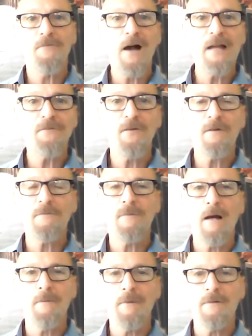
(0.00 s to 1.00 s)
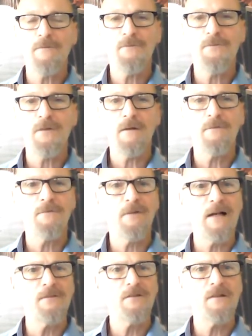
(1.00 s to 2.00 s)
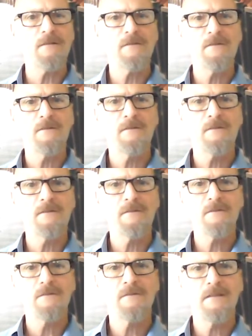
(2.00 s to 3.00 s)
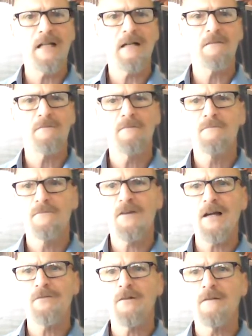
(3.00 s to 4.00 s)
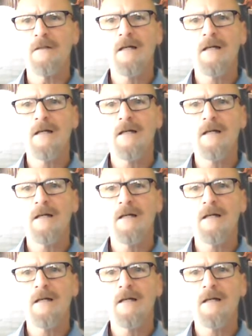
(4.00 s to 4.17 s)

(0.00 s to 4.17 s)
FIFA. I'm a, a FIFA, yeah, FIFA.